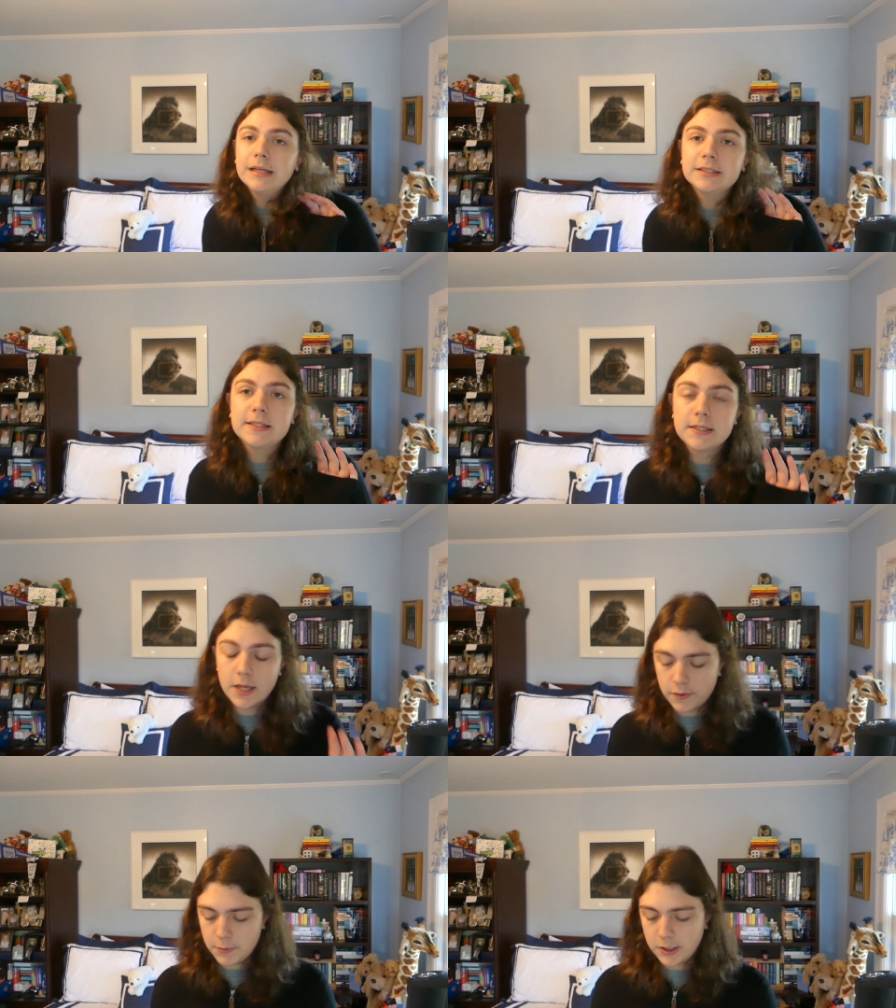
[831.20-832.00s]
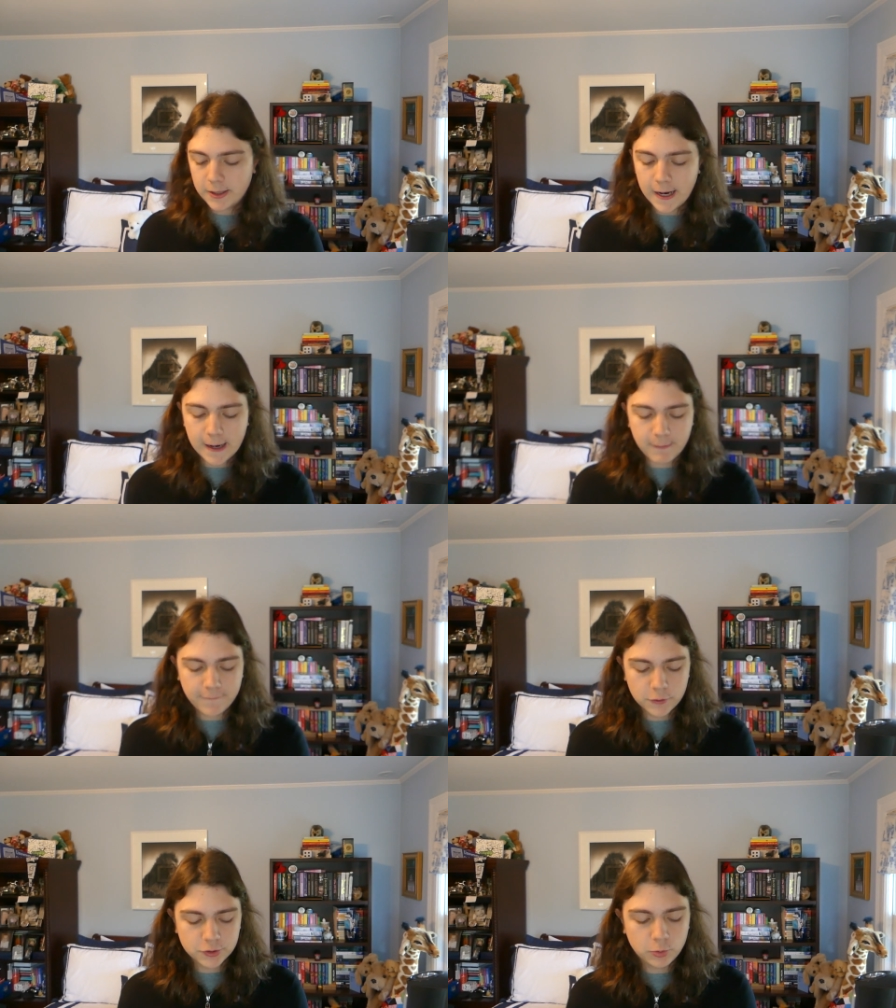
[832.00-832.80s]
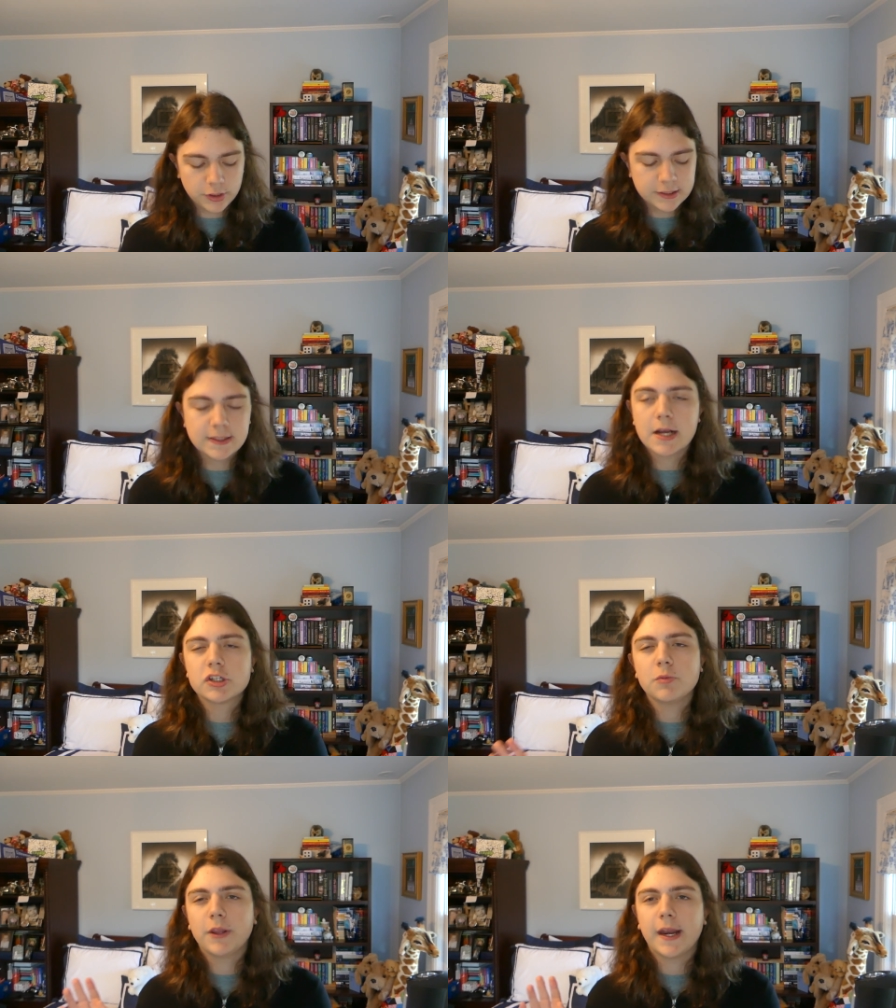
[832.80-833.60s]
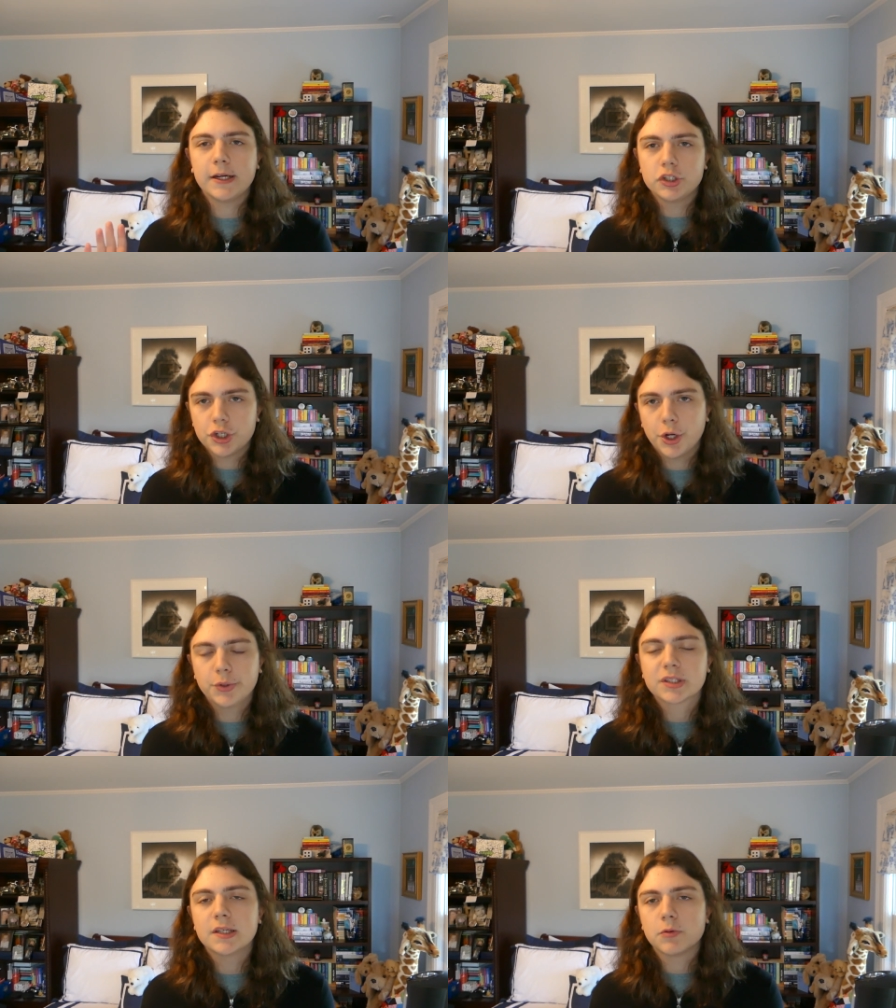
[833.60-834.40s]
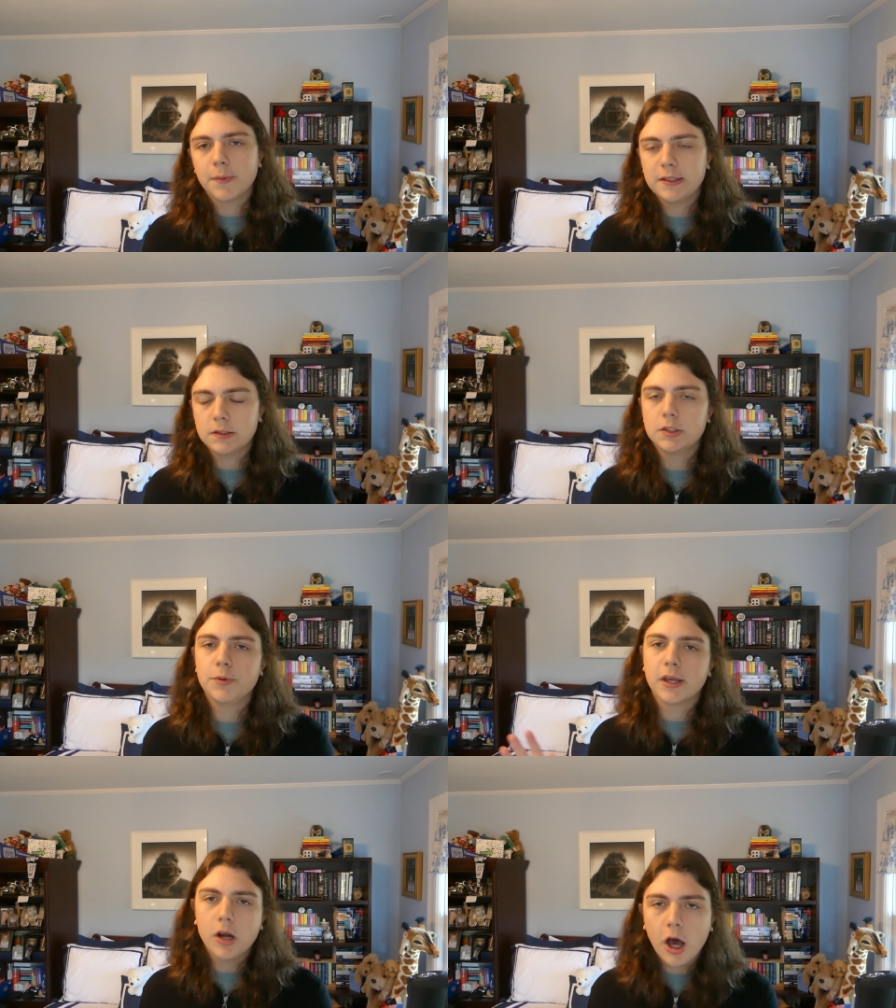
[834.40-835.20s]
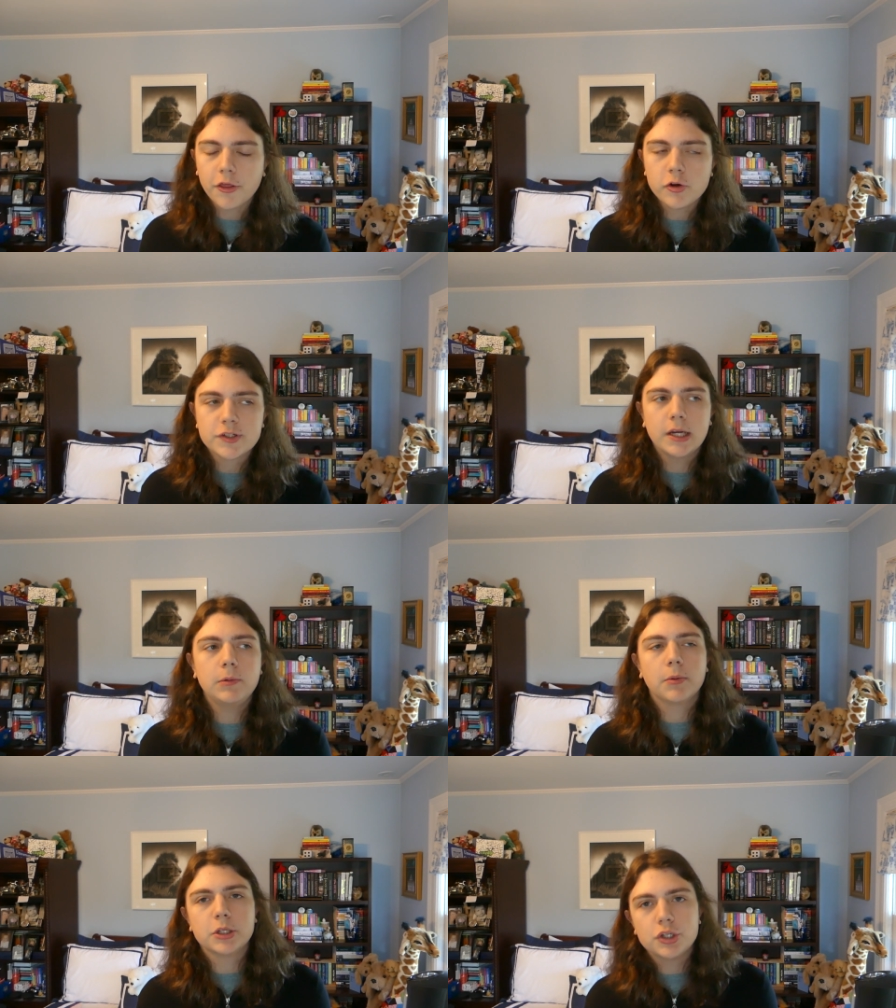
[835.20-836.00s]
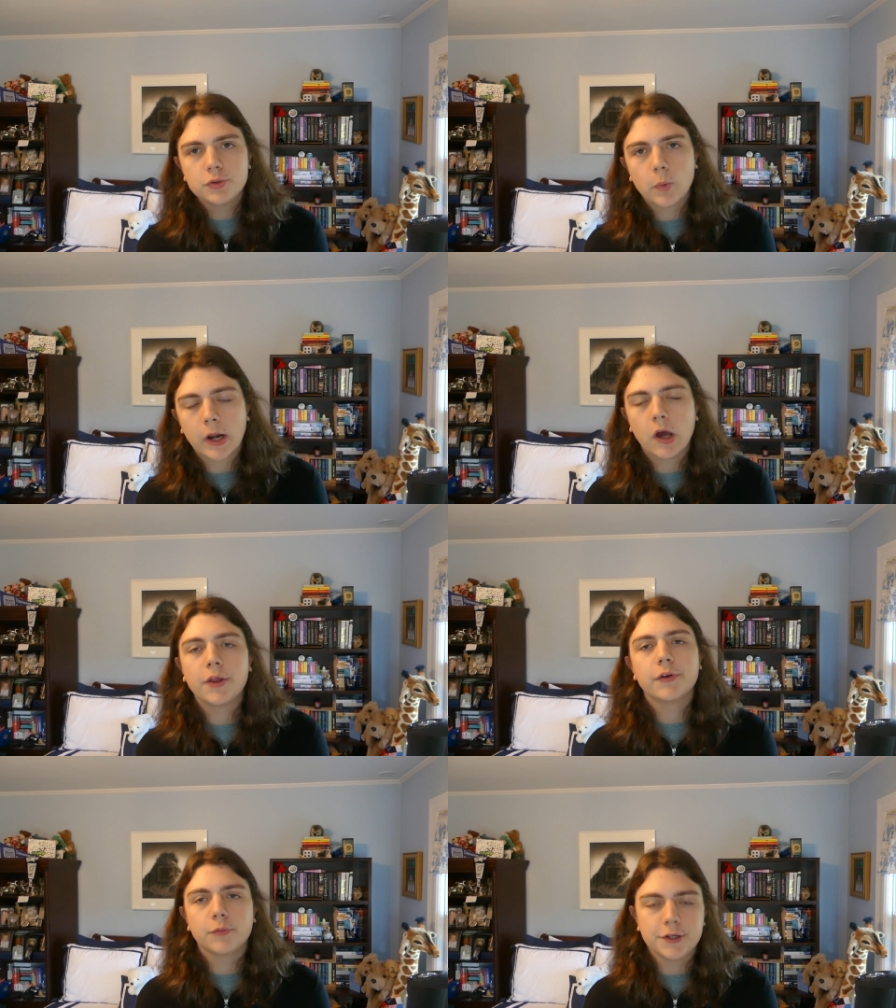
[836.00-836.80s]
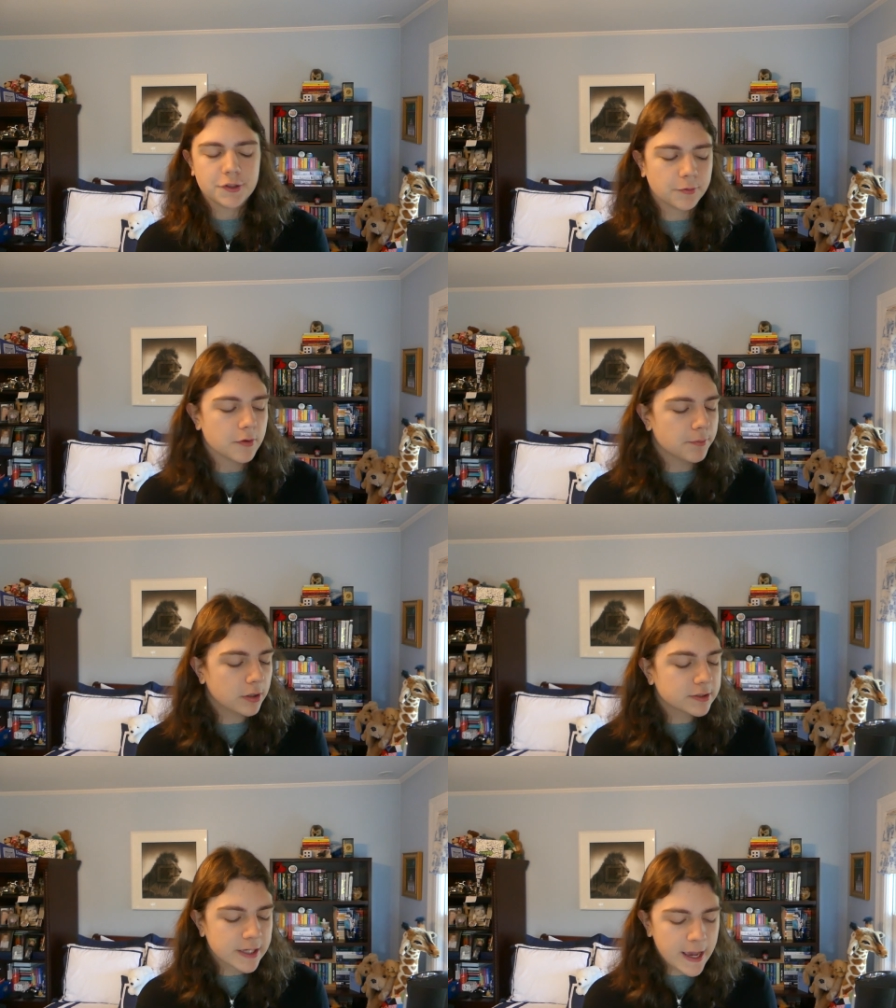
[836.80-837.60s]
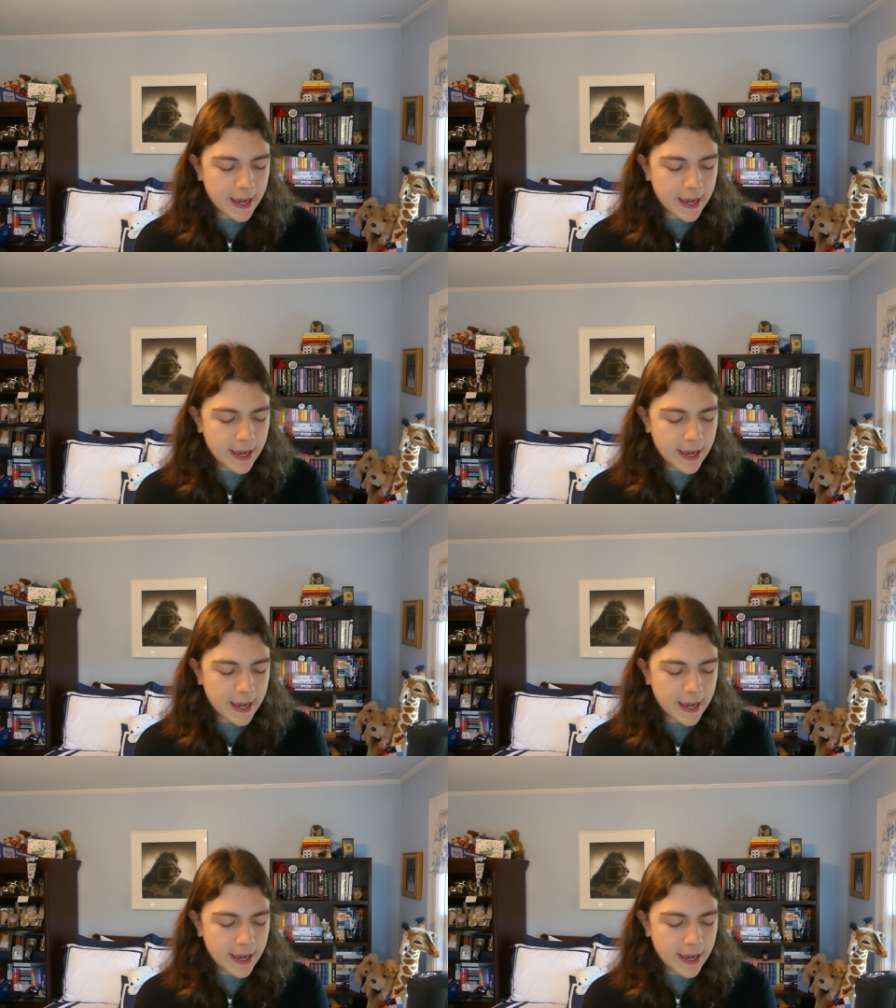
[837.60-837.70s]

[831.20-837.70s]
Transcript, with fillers: Next is another book that I read for school. This is actually one that I chose because we're basically doing an author study where we choose one author and read two of their books.